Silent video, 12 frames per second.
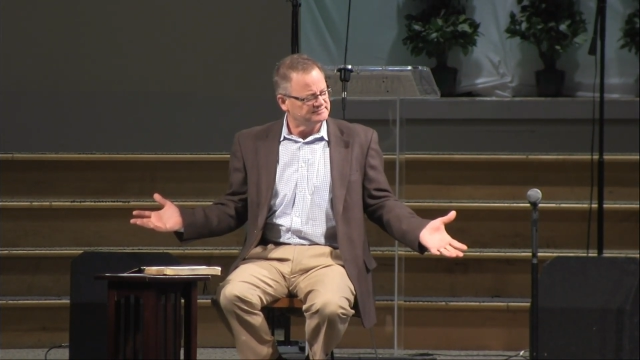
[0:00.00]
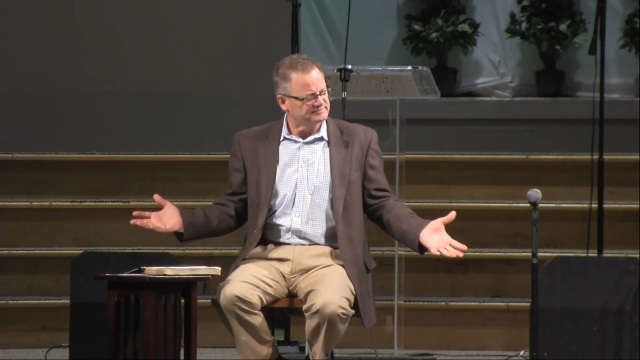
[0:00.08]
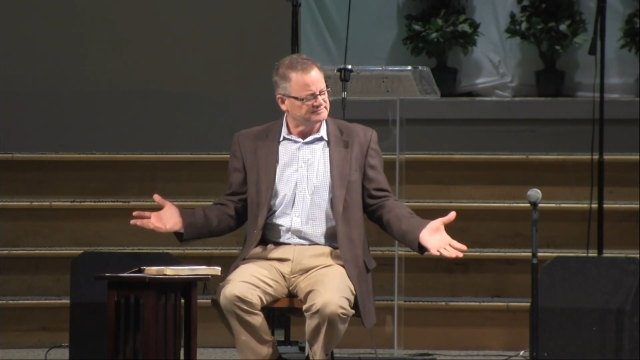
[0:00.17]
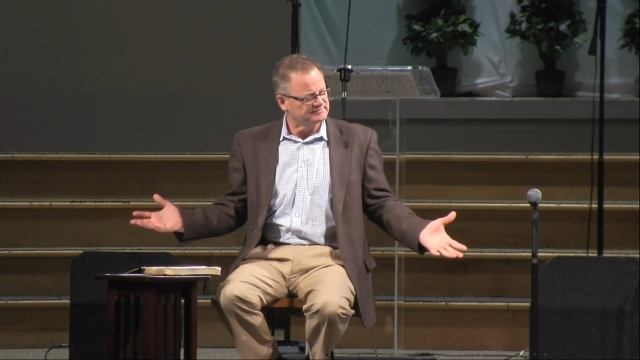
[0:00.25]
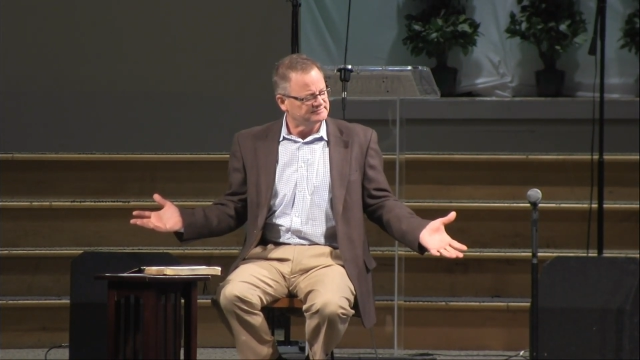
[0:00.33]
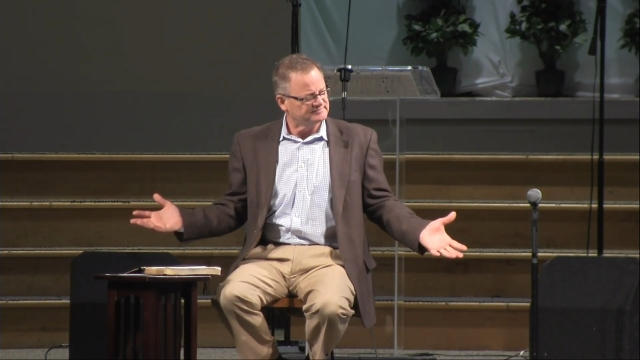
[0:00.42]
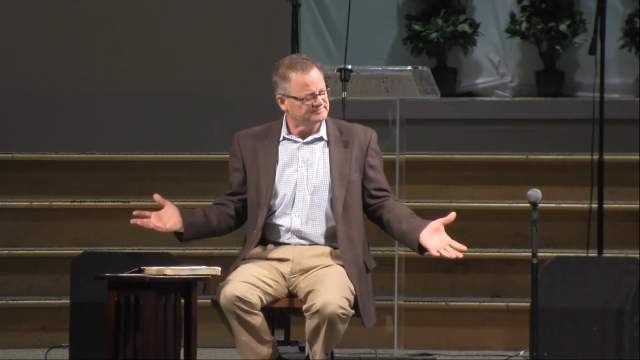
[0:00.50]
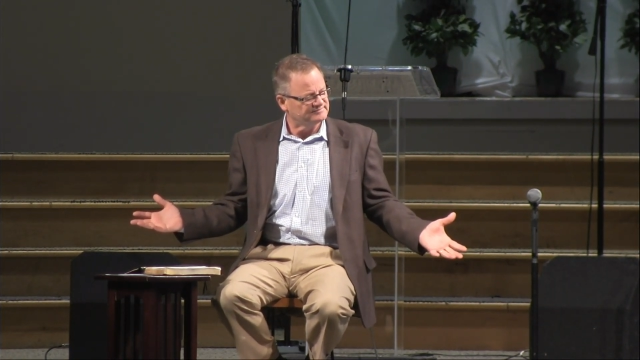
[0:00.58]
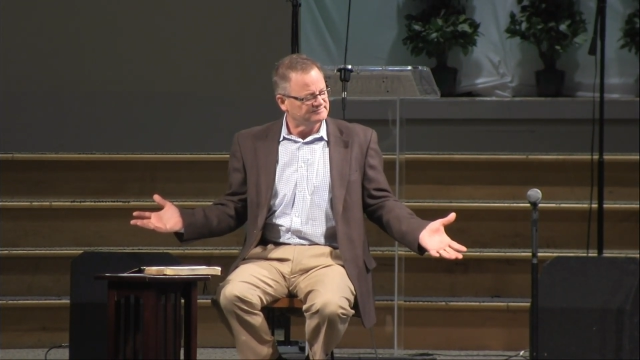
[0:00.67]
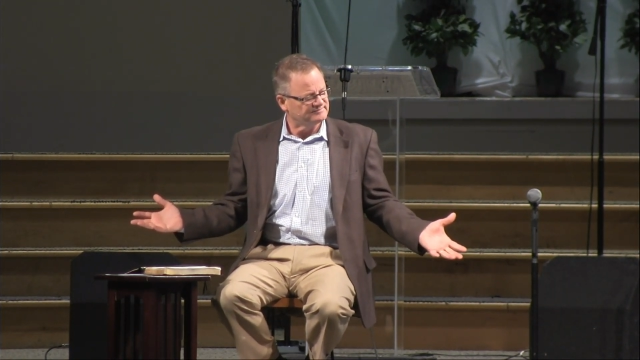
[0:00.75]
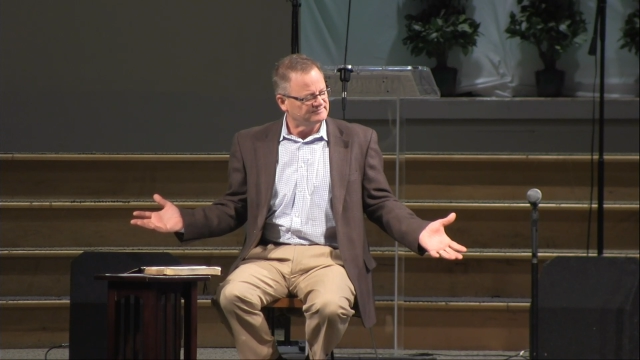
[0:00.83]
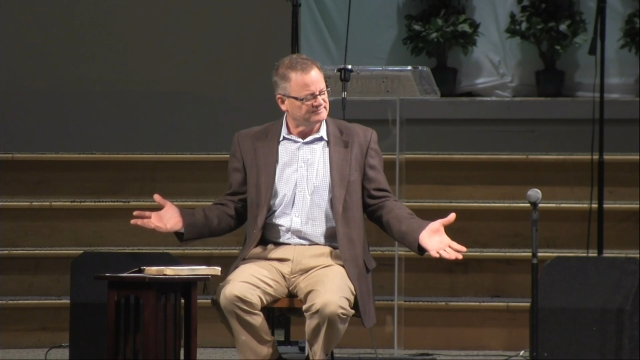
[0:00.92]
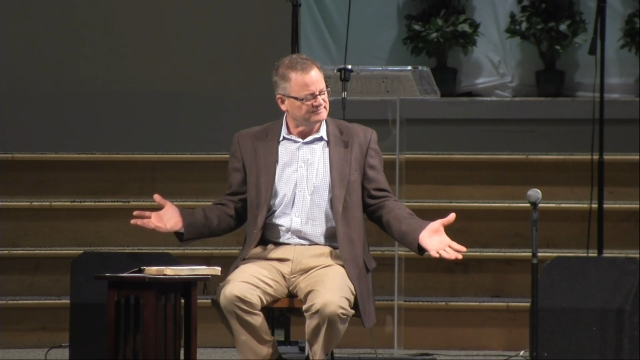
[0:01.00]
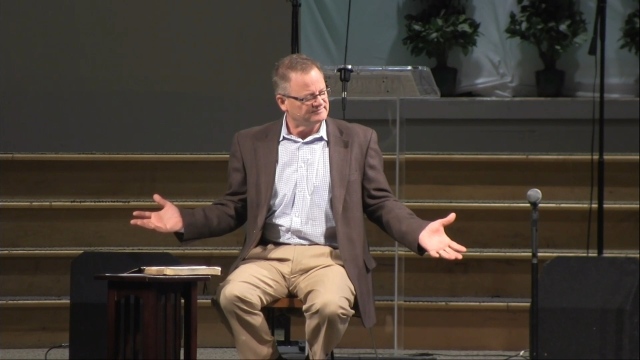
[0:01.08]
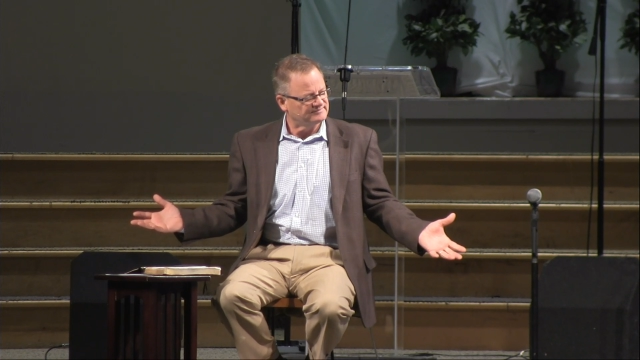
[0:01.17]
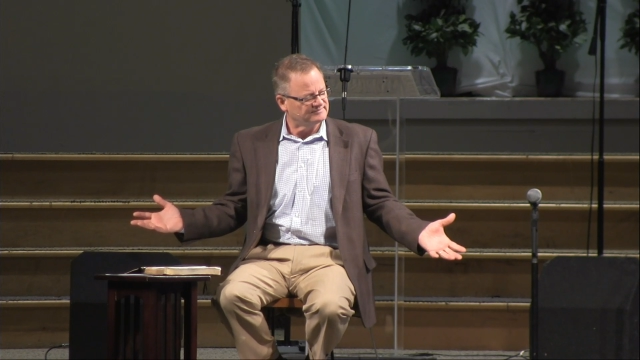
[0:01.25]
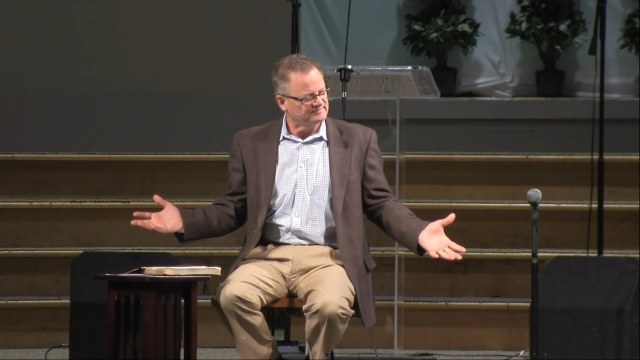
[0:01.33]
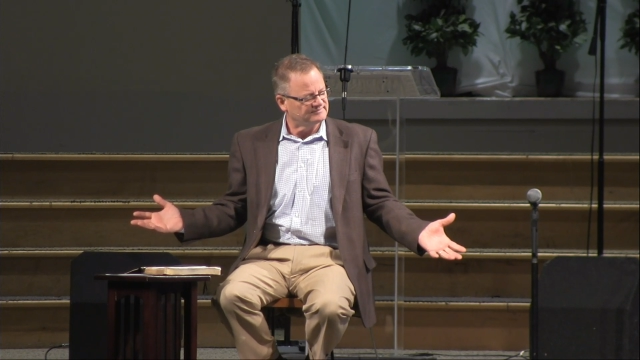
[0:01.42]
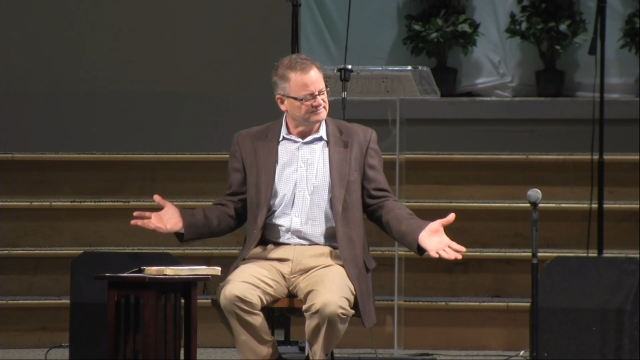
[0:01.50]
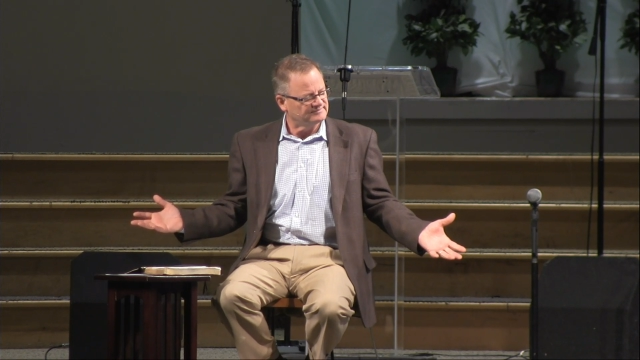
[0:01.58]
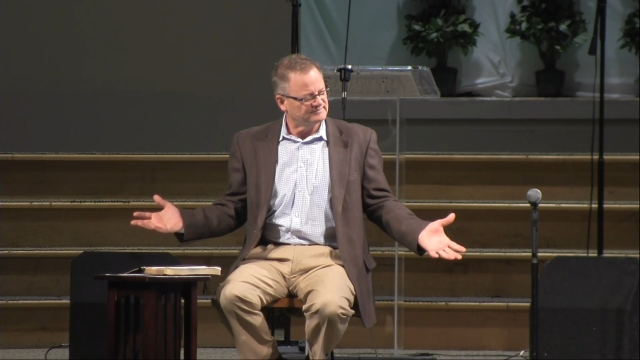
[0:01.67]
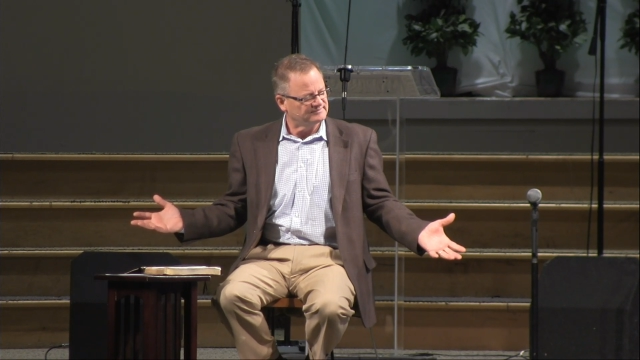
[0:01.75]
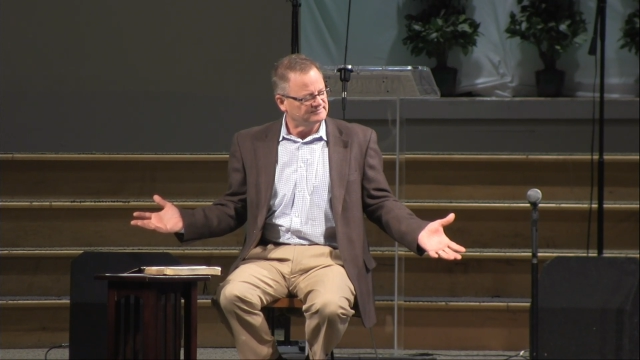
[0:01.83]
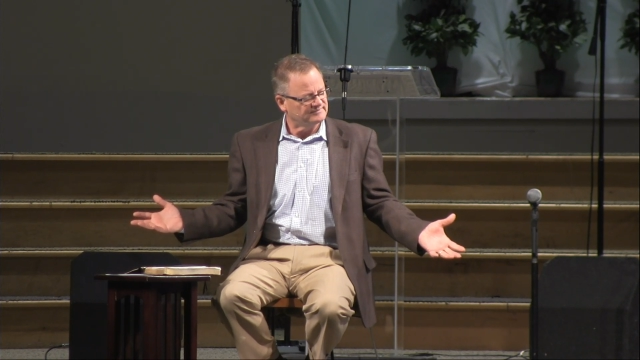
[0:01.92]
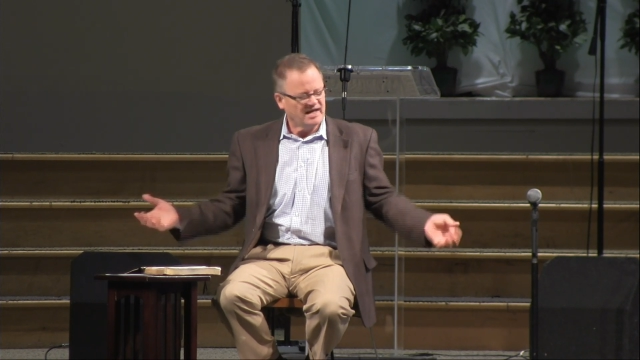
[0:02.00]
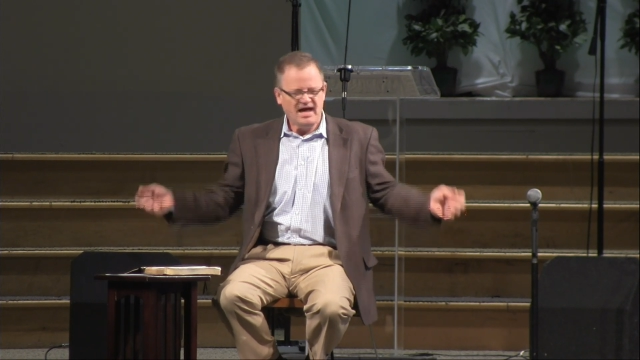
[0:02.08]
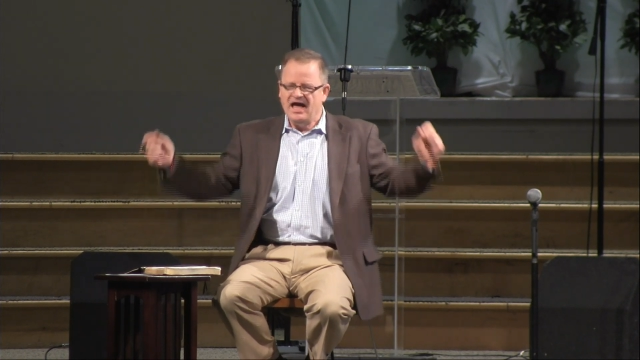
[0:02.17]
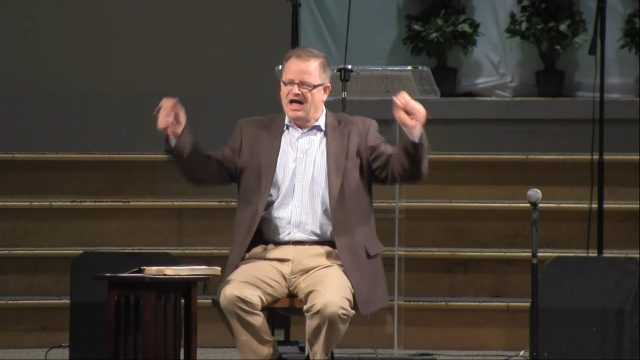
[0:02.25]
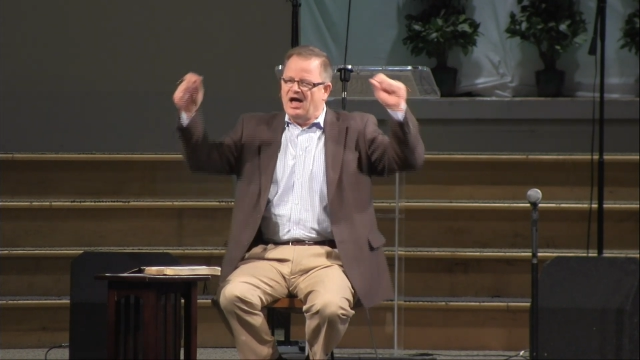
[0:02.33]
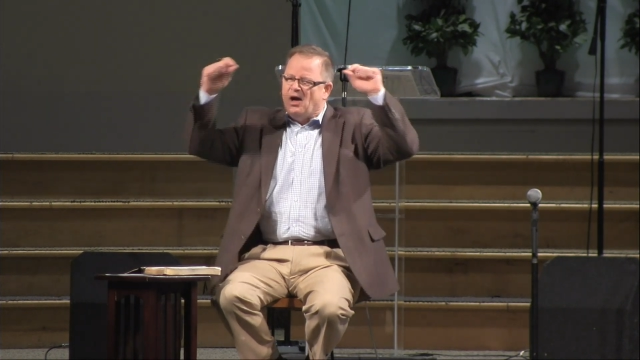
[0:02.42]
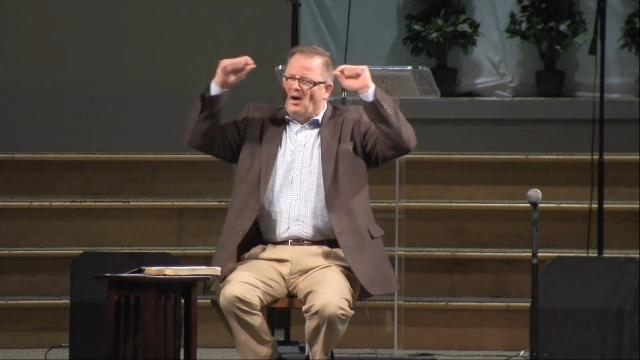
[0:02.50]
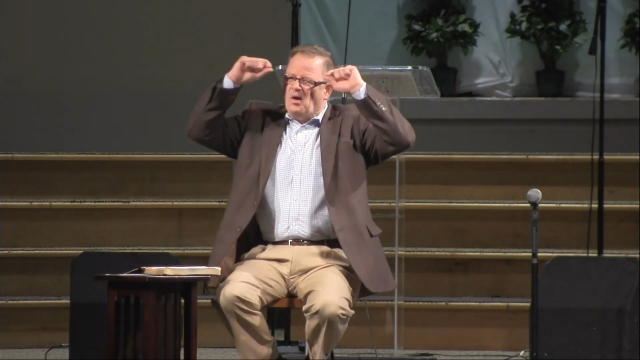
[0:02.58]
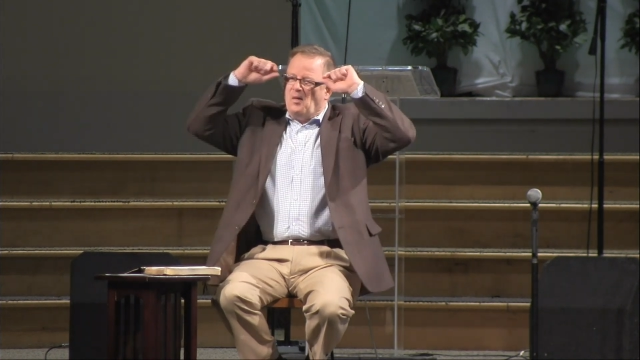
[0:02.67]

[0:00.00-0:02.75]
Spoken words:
Nothing is said.